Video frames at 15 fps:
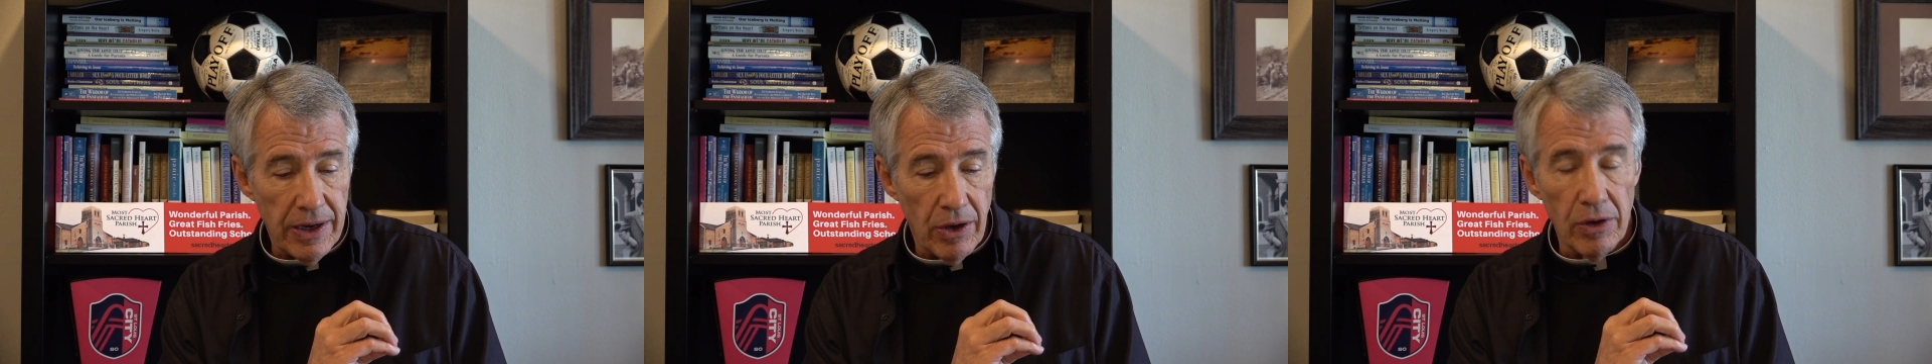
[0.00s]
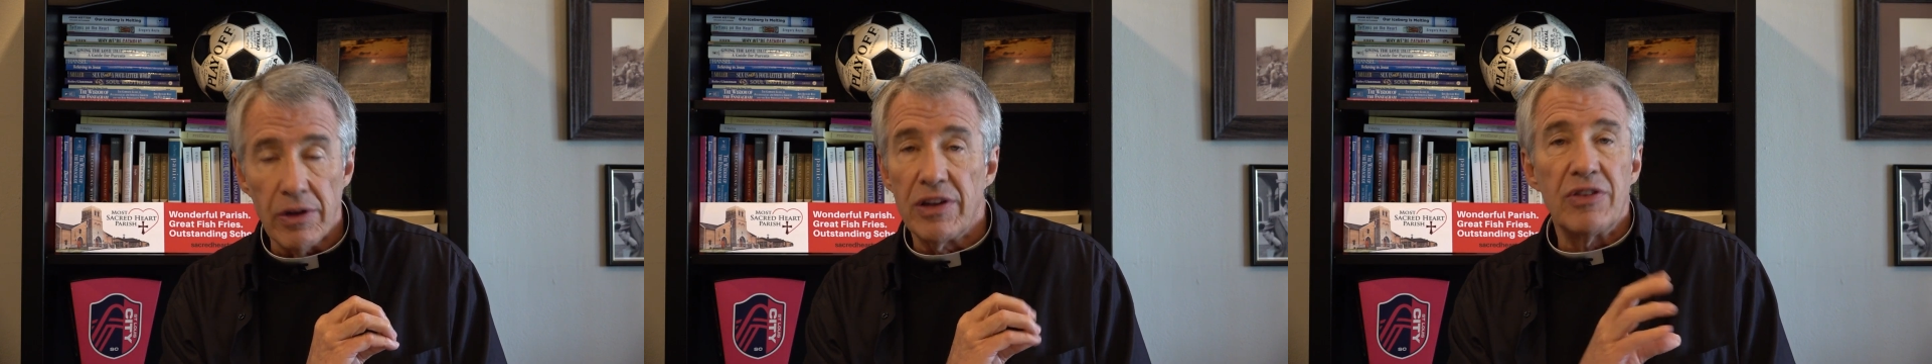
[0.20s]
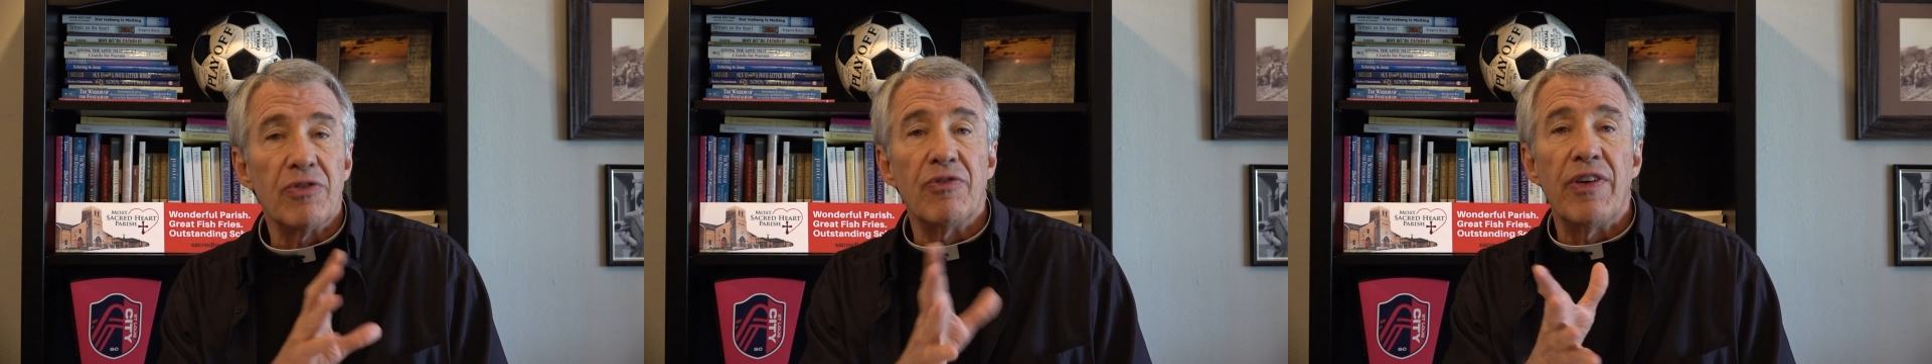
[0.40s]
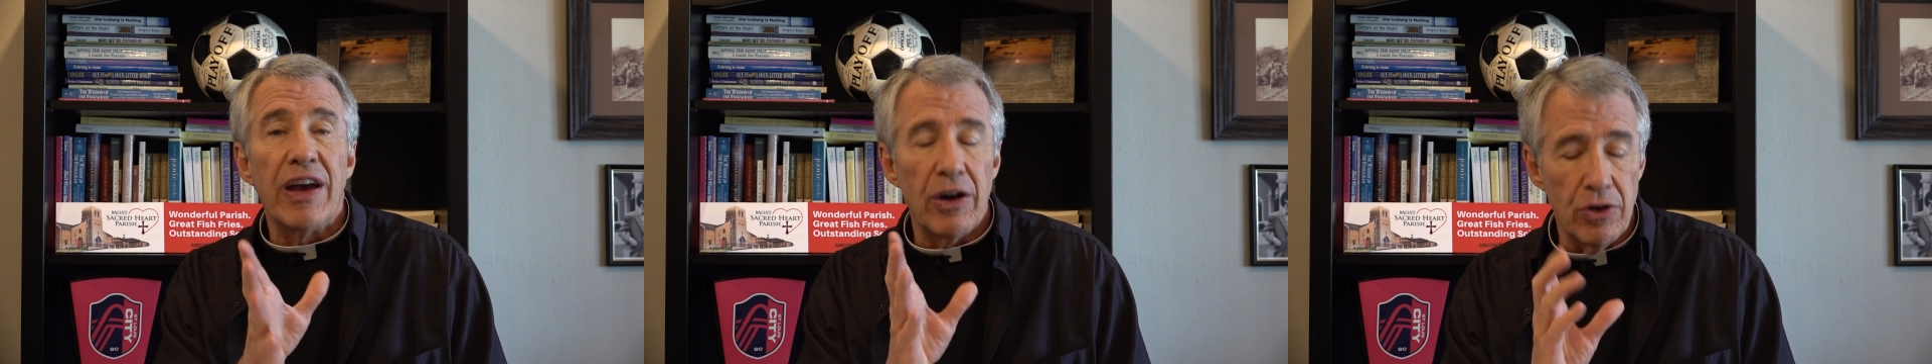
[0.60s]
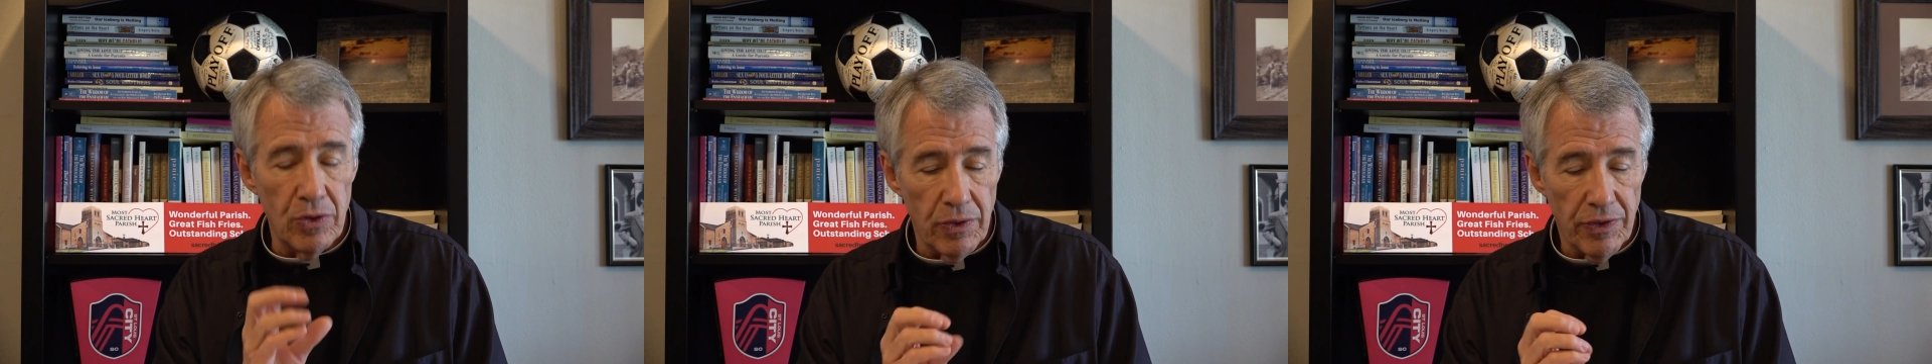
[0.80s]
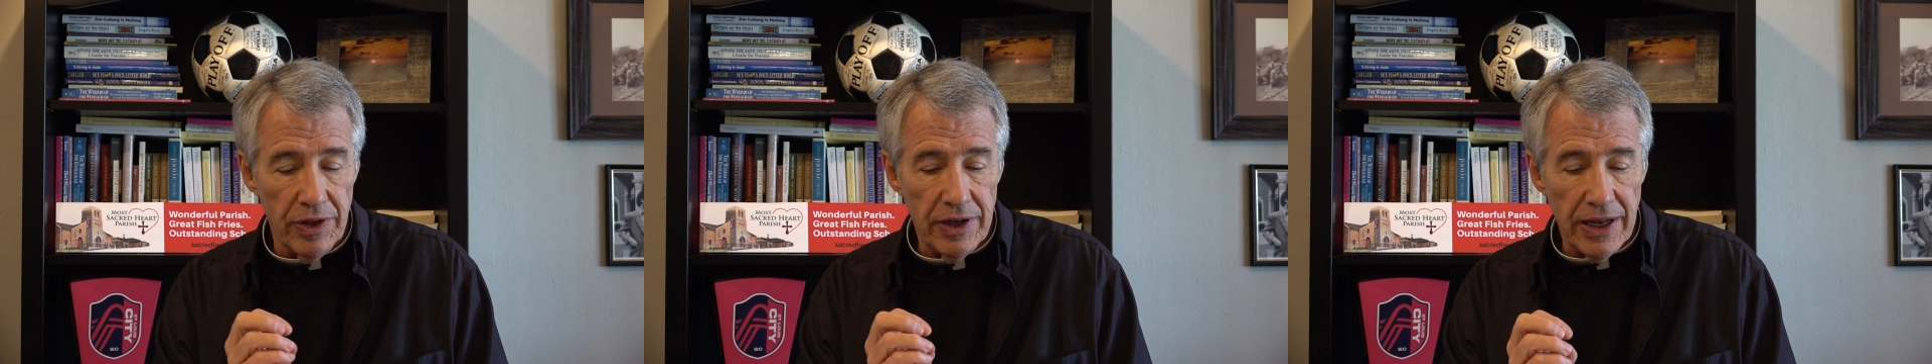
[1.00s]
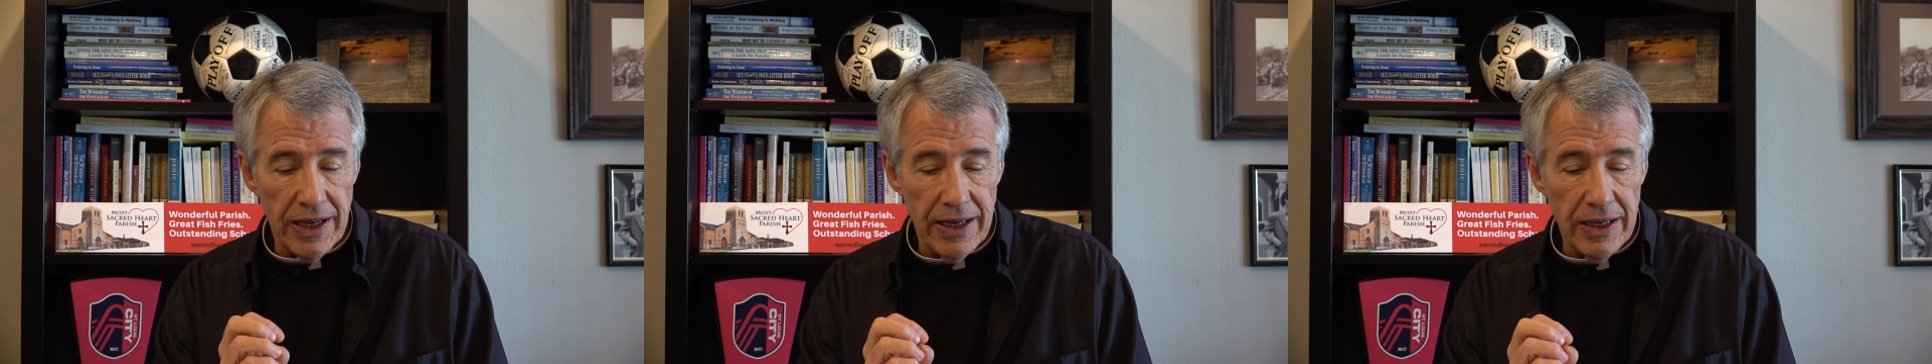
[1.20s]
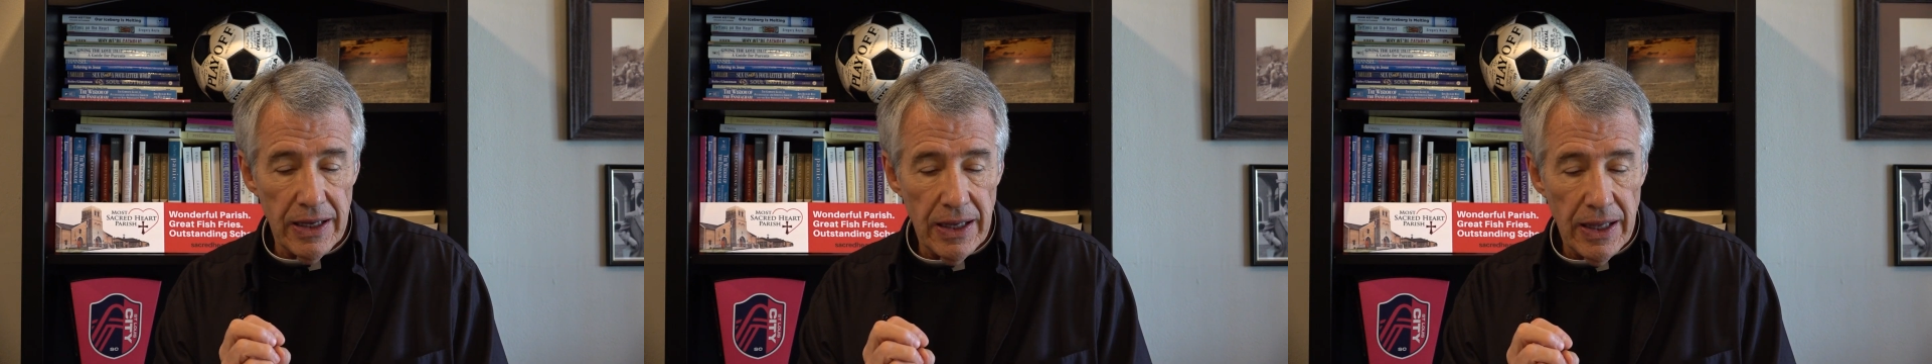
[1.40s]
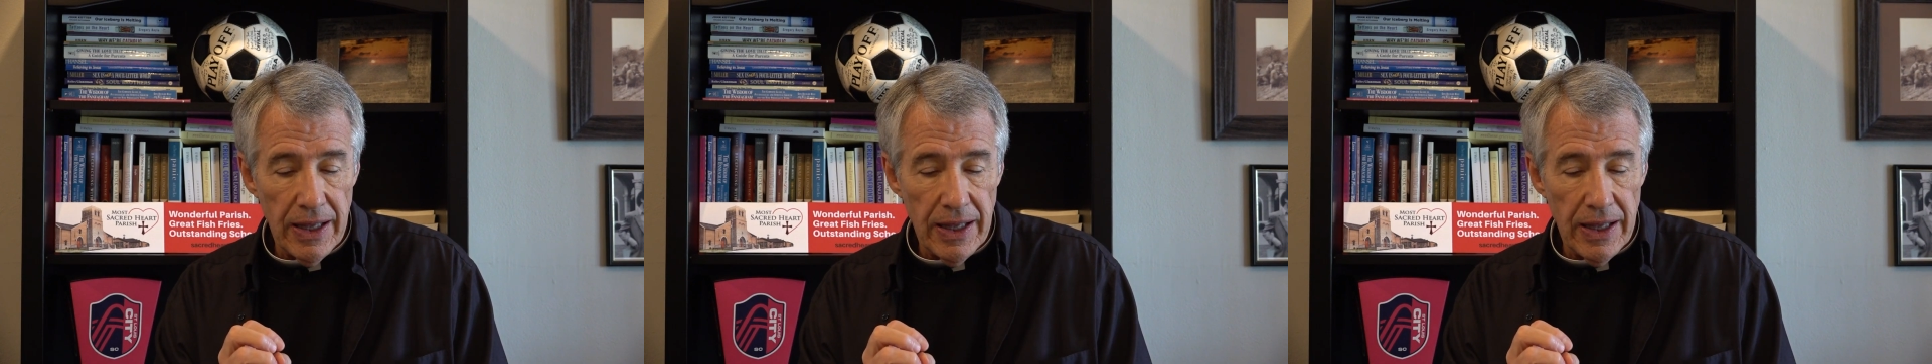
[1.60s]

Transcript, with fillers: Or at least value of the day.